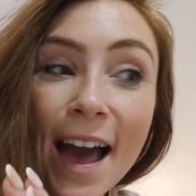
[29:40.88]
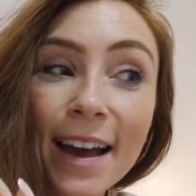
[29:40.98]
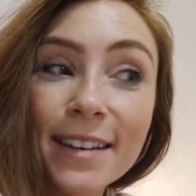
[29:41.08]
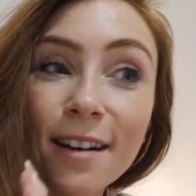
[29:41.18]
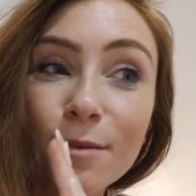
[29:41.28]

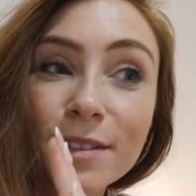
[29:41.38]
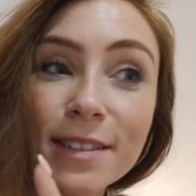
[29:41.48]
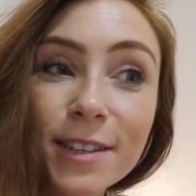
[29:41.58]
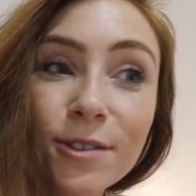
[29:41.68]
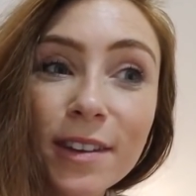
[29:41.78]
And I will
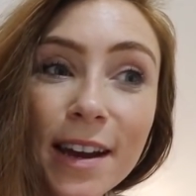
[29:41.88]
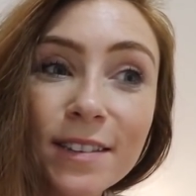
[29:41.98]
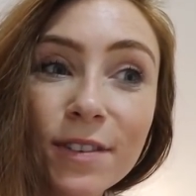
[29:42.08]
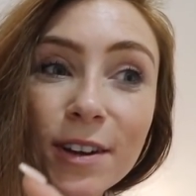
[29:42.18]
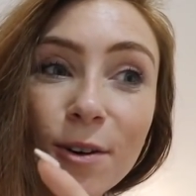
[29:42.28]
see you in the
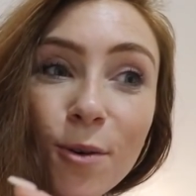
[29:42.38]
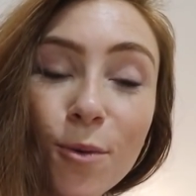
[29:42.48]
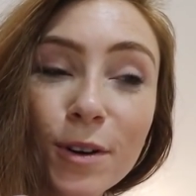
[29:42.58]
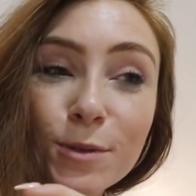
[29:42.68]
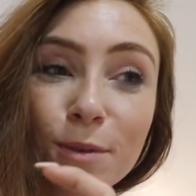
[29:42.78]
next video,
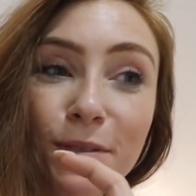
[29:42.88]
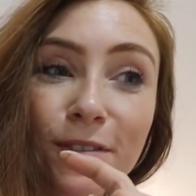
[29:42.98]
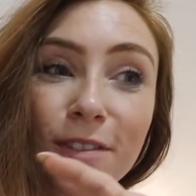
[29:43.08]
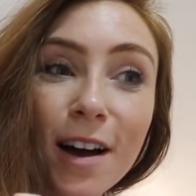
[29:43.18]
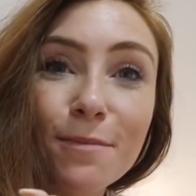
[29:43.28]
which will be
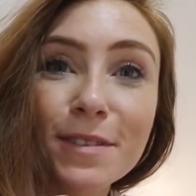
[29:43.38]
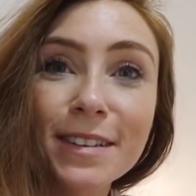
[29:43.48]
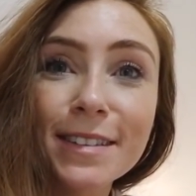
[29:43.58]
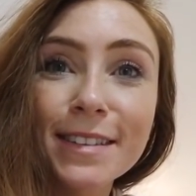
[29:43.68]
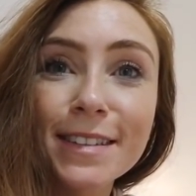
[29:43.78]

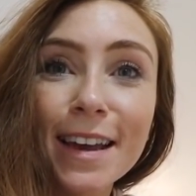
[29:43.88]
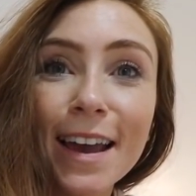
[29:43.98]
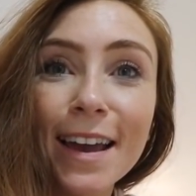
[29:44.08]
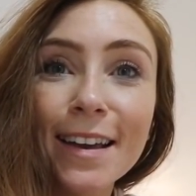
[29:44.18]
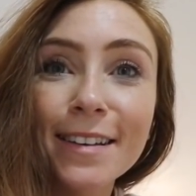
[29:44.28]
Vlogmas
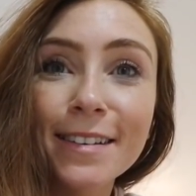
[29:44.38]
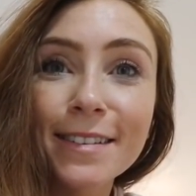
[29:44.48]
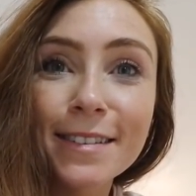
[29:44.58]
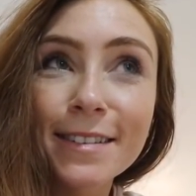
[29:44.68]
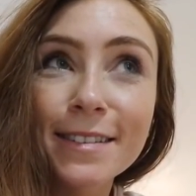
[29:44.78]
day
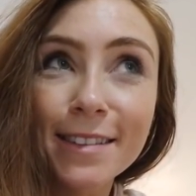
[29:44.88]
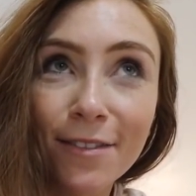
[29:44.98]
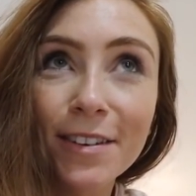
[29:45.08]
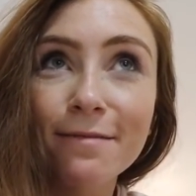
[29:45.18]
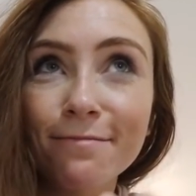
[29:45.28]

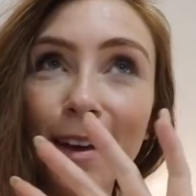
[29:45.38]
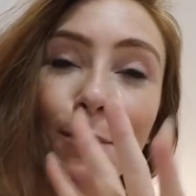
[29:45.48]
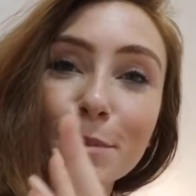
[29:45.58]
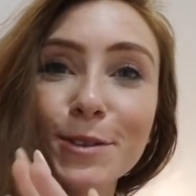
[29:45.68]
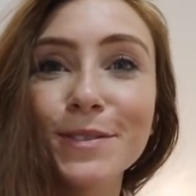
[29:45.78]
7,
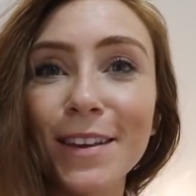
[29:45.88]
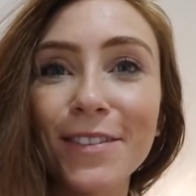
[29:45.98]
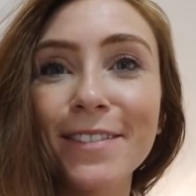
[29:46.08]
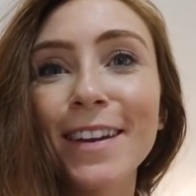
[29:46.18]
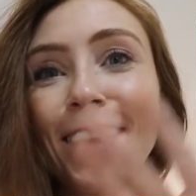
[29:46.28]
episode
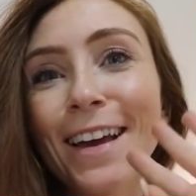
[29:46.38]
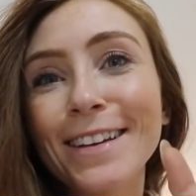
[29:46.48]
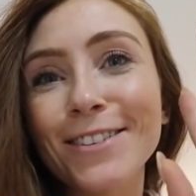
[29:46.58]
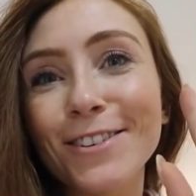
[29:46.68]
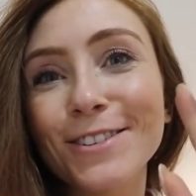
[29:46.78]
7.
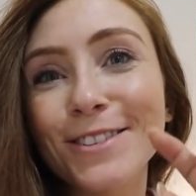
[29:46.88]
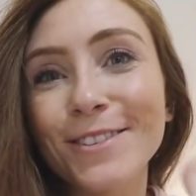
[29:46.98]
Talk to you